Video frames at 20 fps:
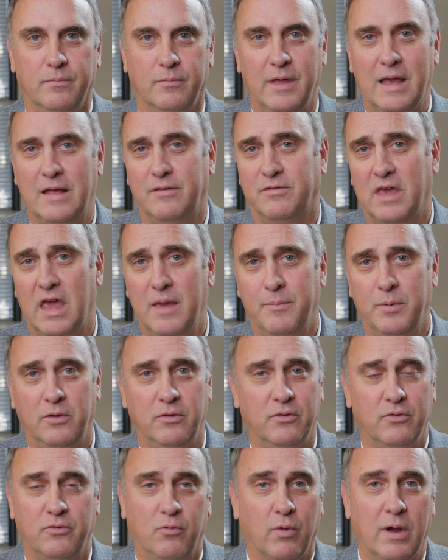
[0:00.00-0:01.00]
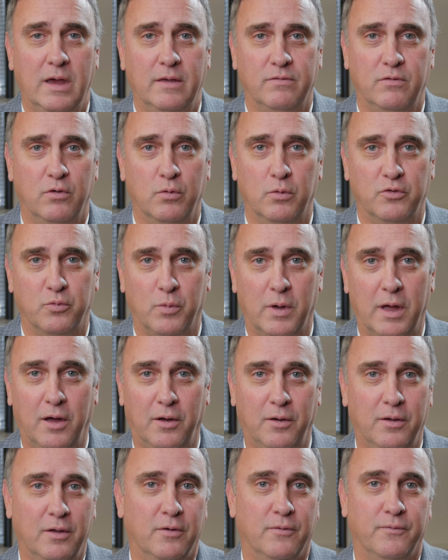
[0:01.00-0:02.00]
Landscaping is great too as
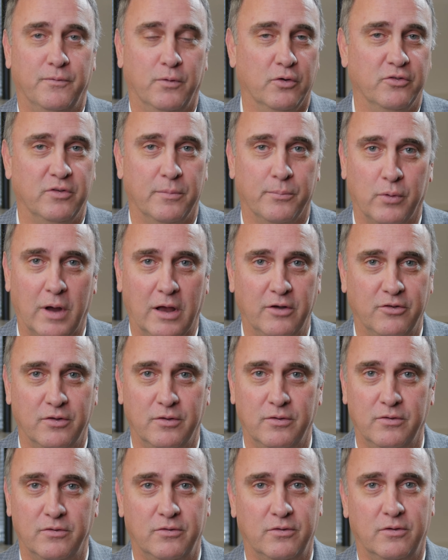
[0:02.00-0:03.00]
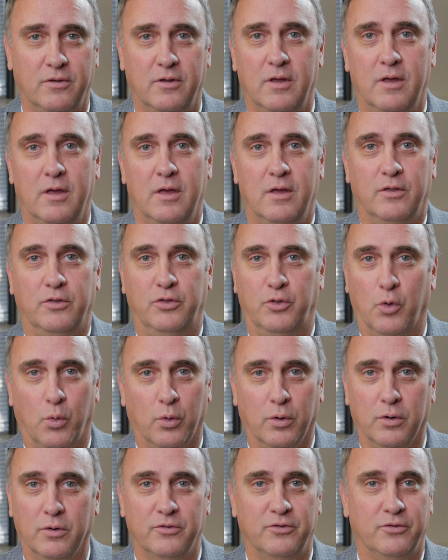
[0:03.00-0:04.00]
well. First impressions,
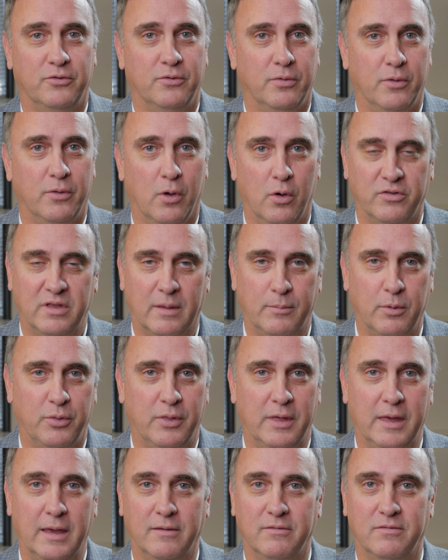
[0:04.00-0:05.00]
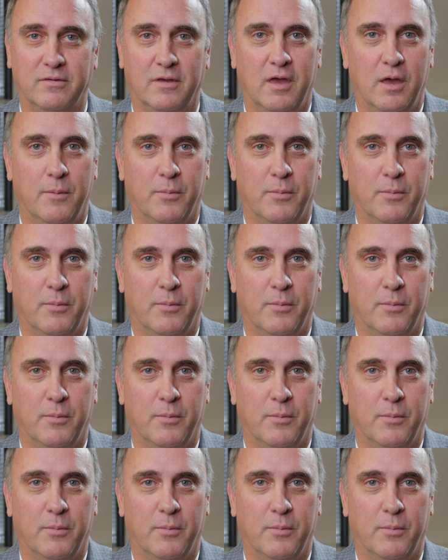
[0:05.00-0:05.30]
doors, those type of things.